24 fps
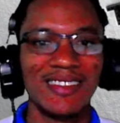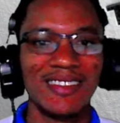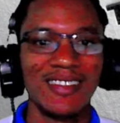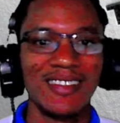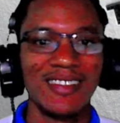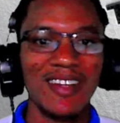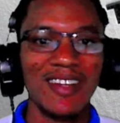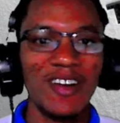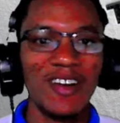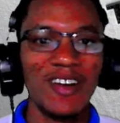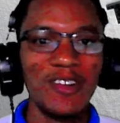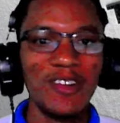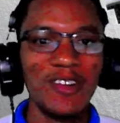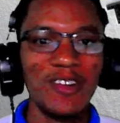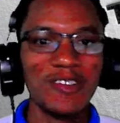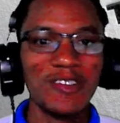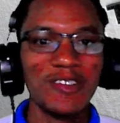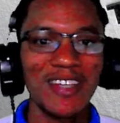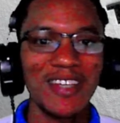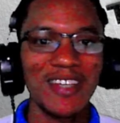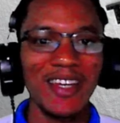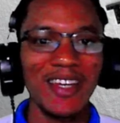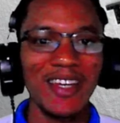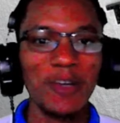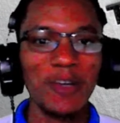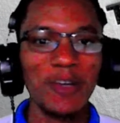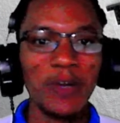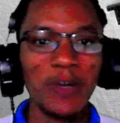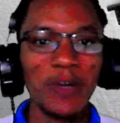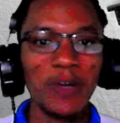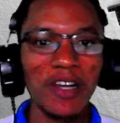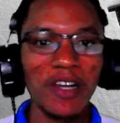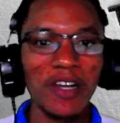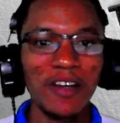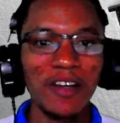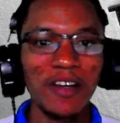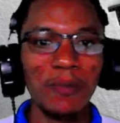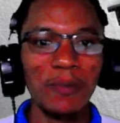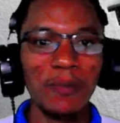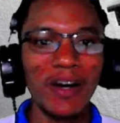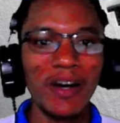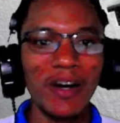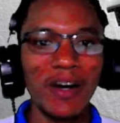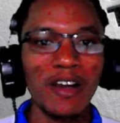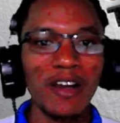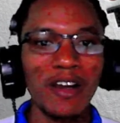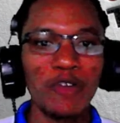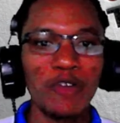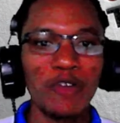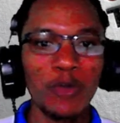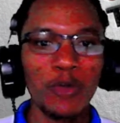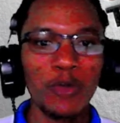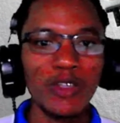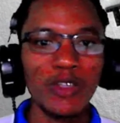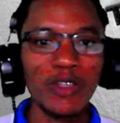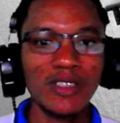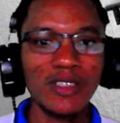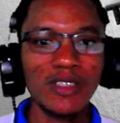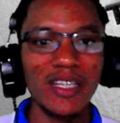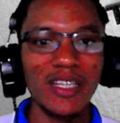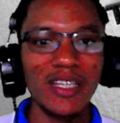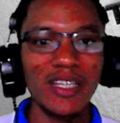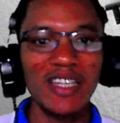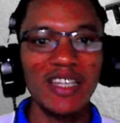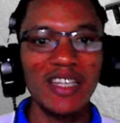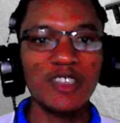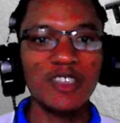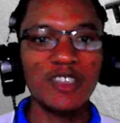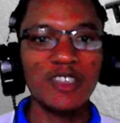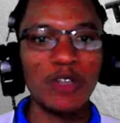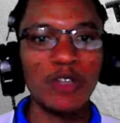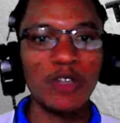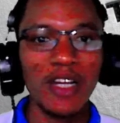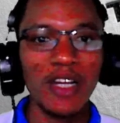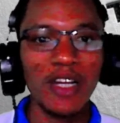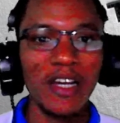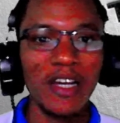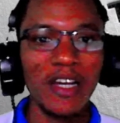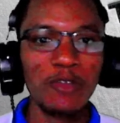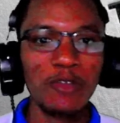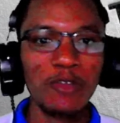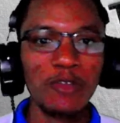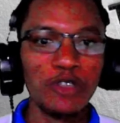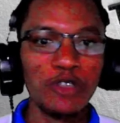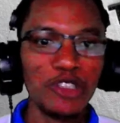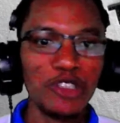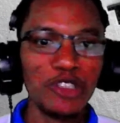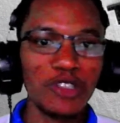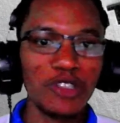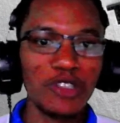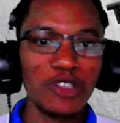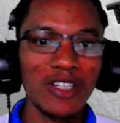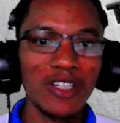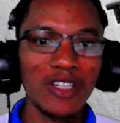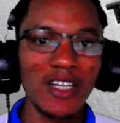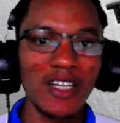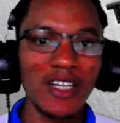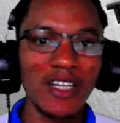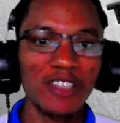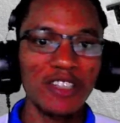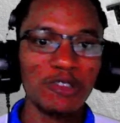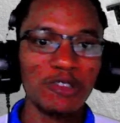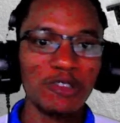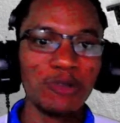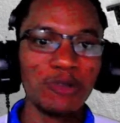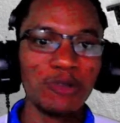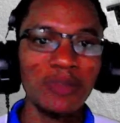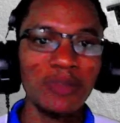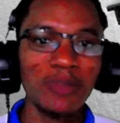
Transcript: Okay, welcome back everyone to A's Online Virtual Classroom.